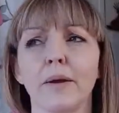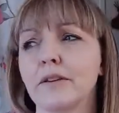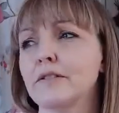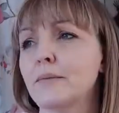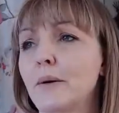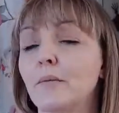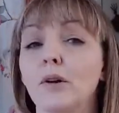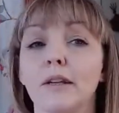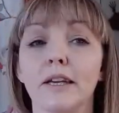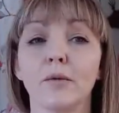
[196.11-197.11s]
is a bit more
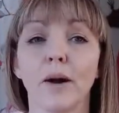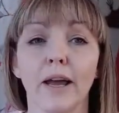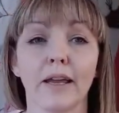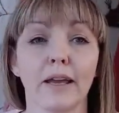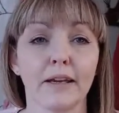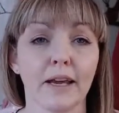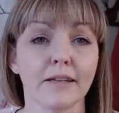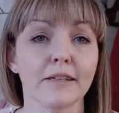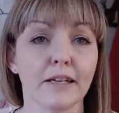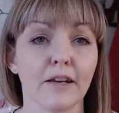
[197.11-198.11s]
leeway in a
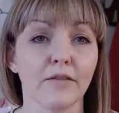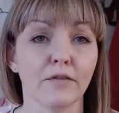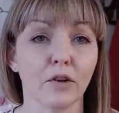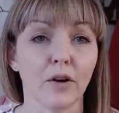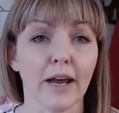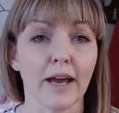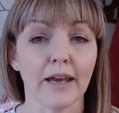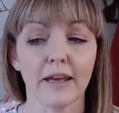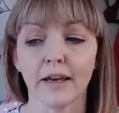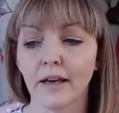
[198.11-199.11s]
sleeve for
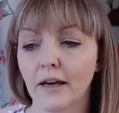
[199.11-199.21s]
a